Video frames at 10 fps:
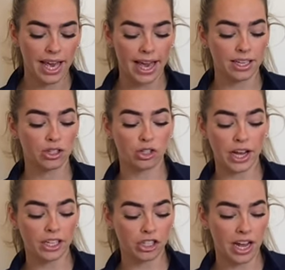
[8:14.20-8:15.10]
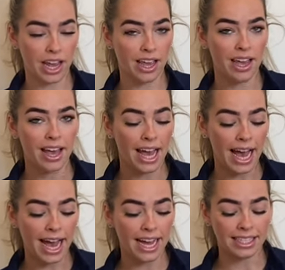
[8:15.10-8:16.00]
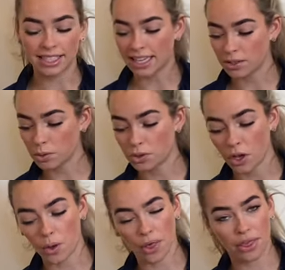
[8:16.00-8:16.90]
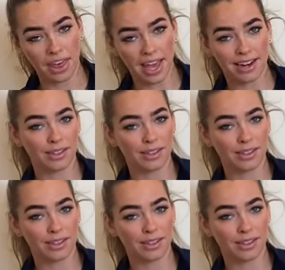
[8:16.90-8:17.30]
it's stretchy and it's also thin,